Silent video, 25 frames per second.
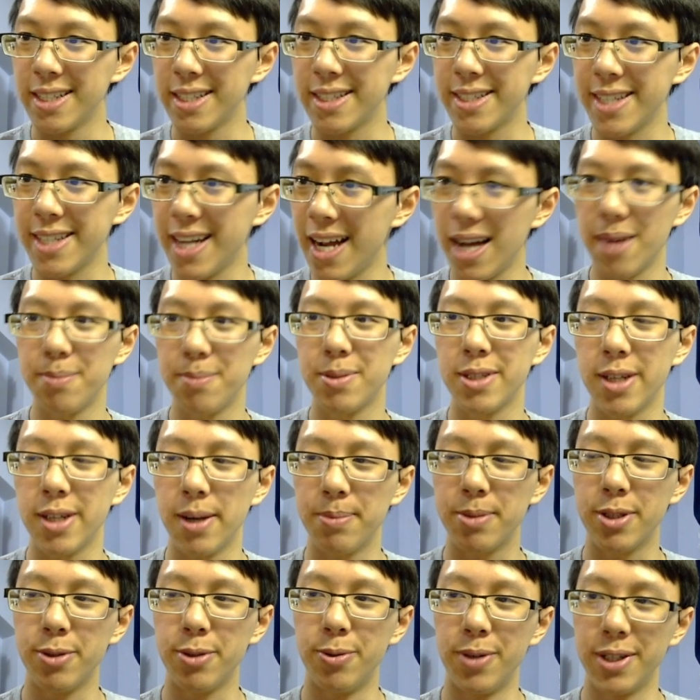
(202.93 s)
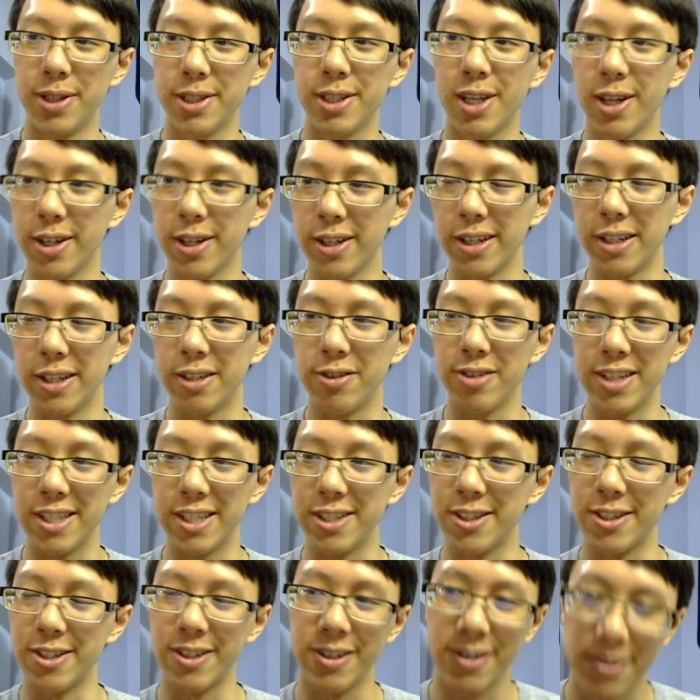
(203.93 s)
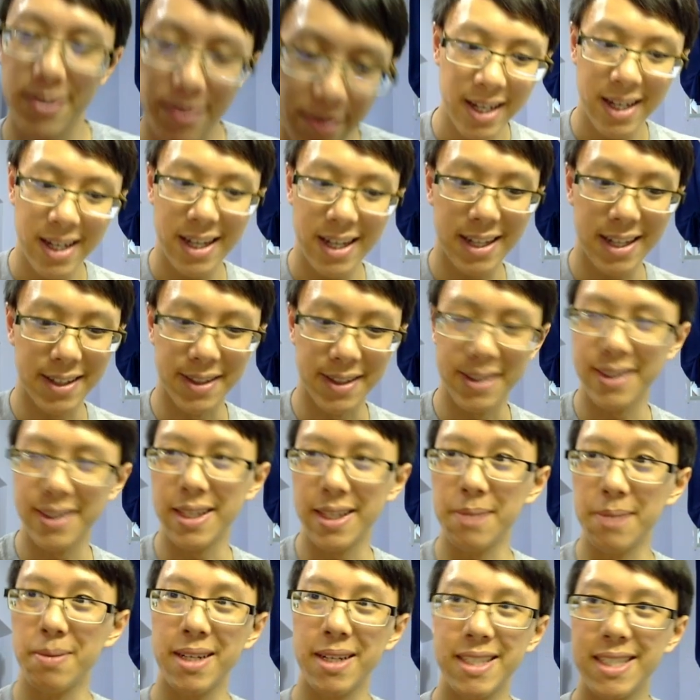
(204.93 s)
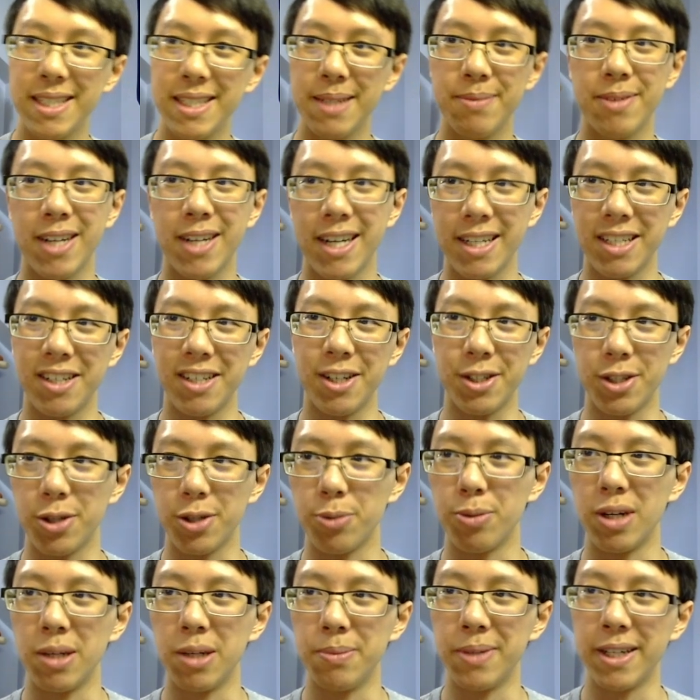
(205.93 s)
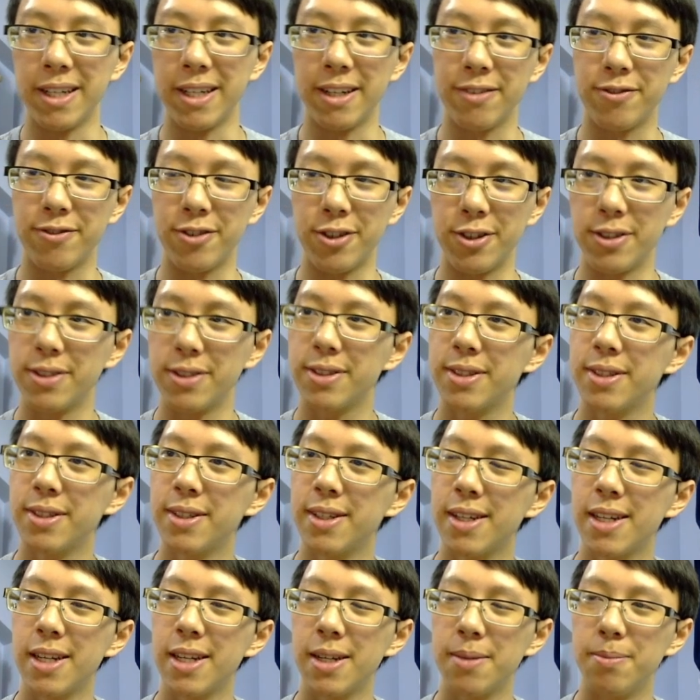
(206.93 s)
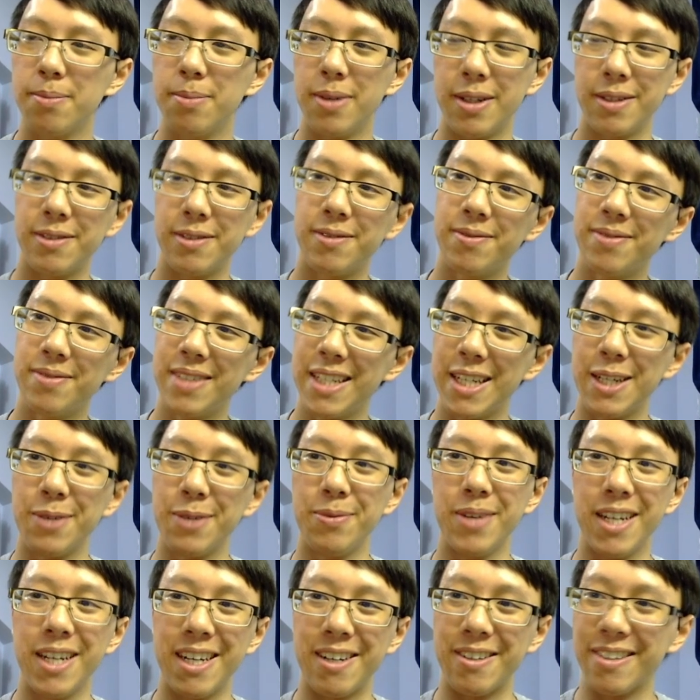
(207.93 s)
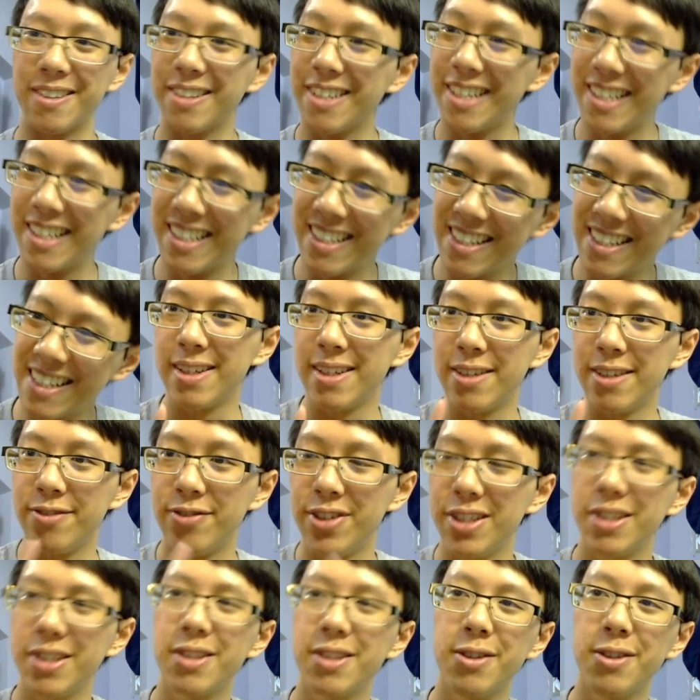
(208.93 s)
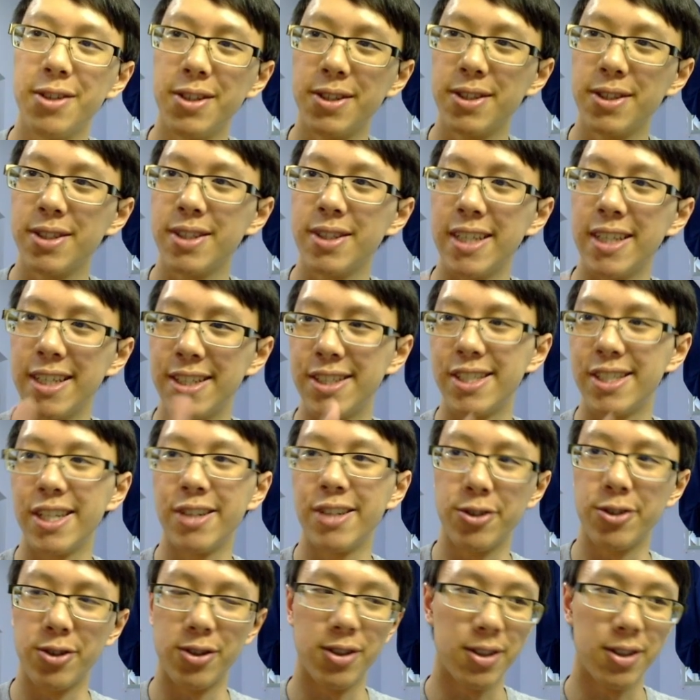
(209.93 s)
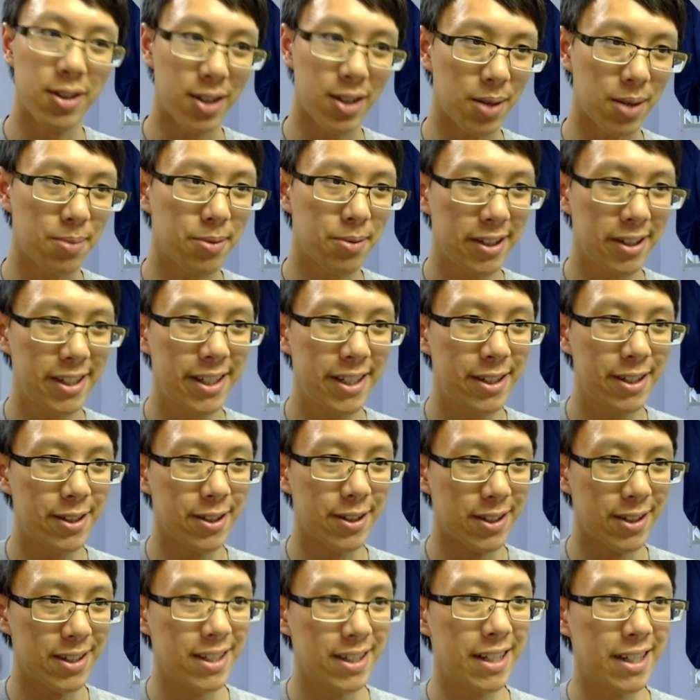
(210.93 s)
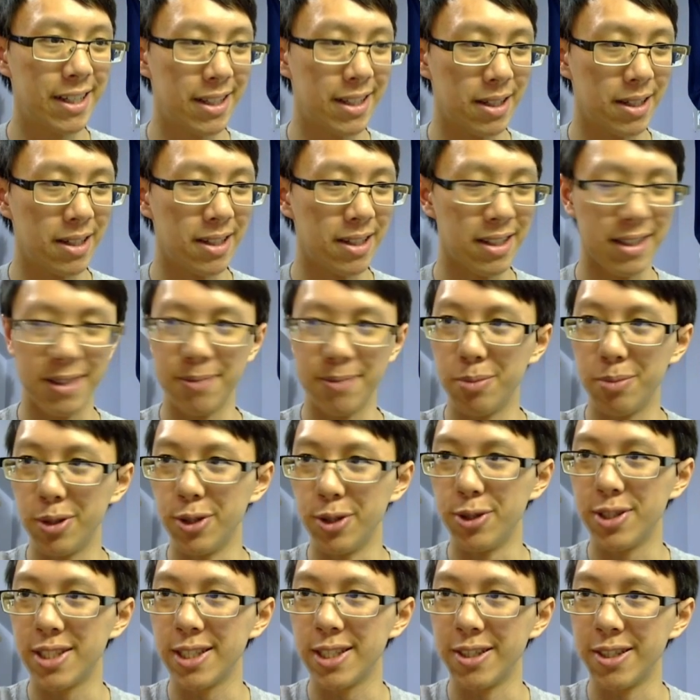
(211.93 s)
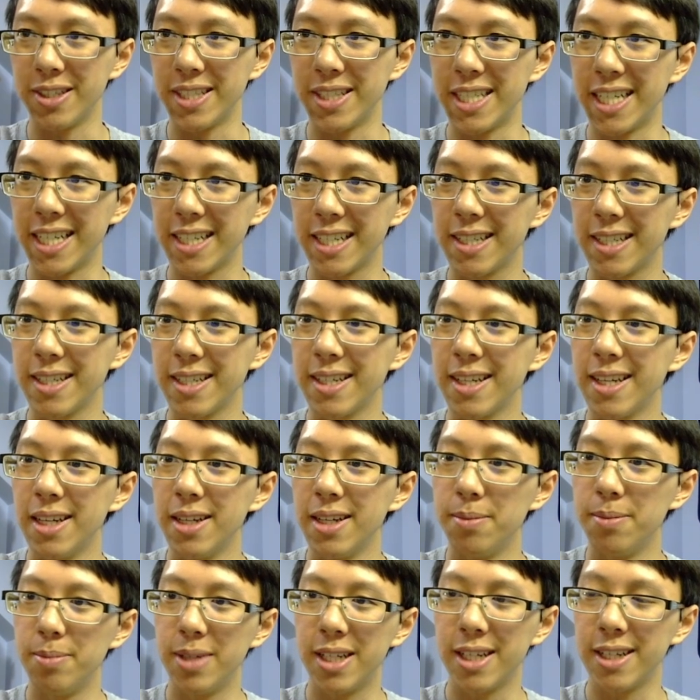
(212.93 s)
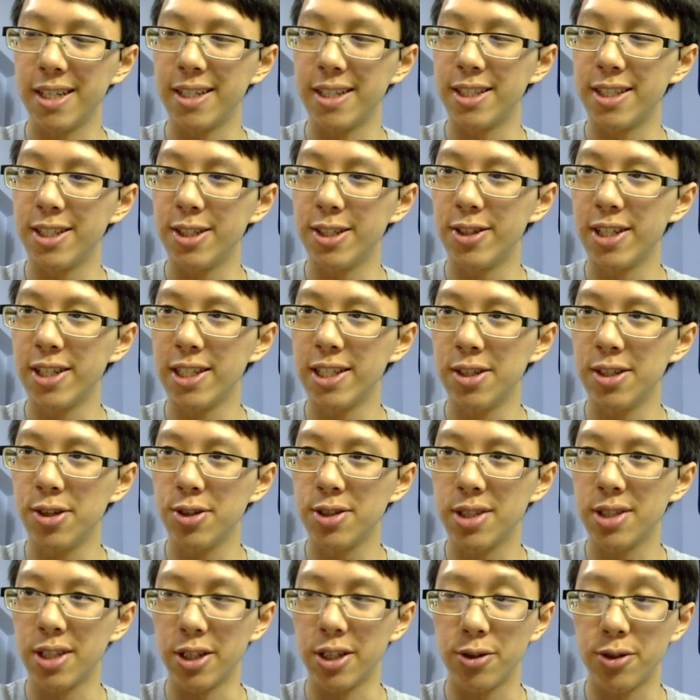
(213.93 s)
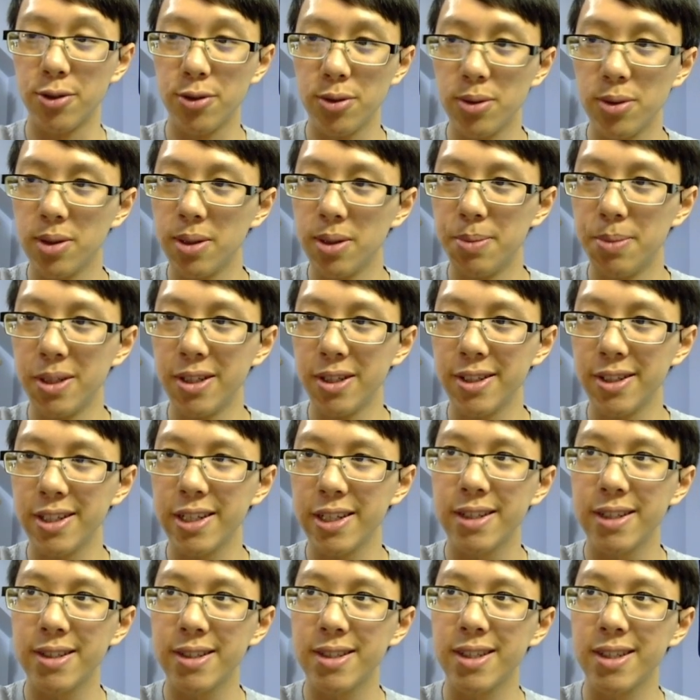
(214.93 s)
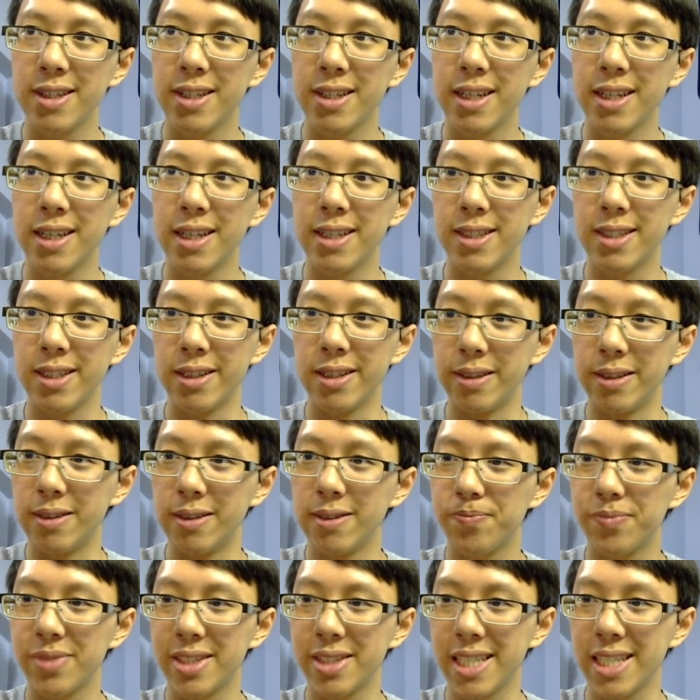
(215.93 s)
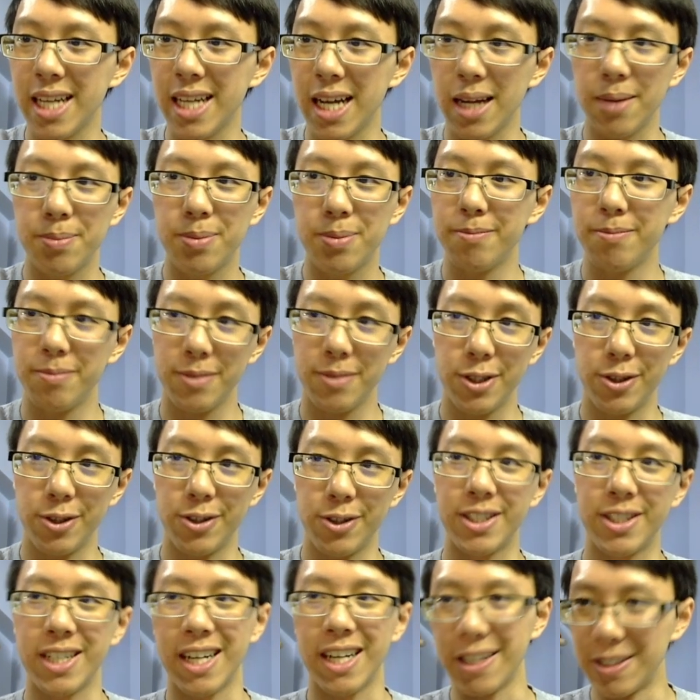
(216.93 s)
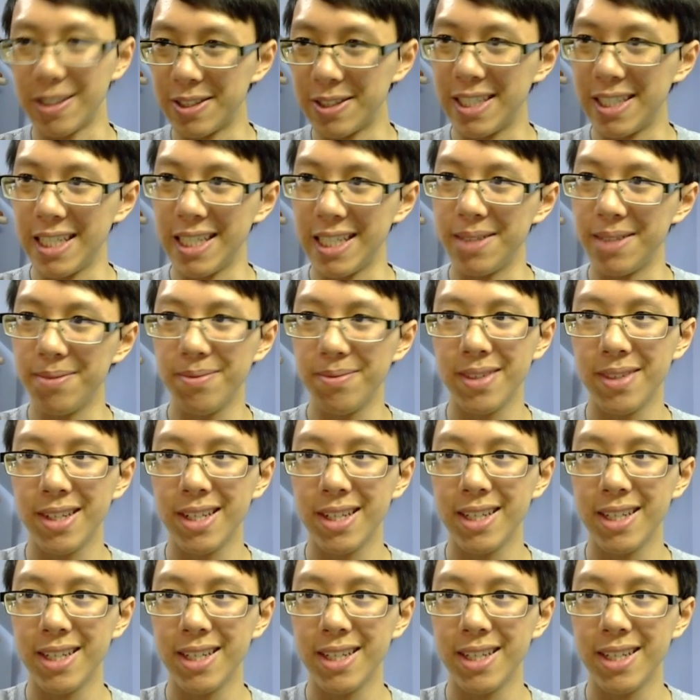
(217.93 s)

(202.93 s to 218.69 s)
taps up to 1 target creature. And that might seem kind of underwhelming at first, but hear me out. Vehicles in general are pretty good in the Blue Steel deck because you can use their crew abilities to tap your entire team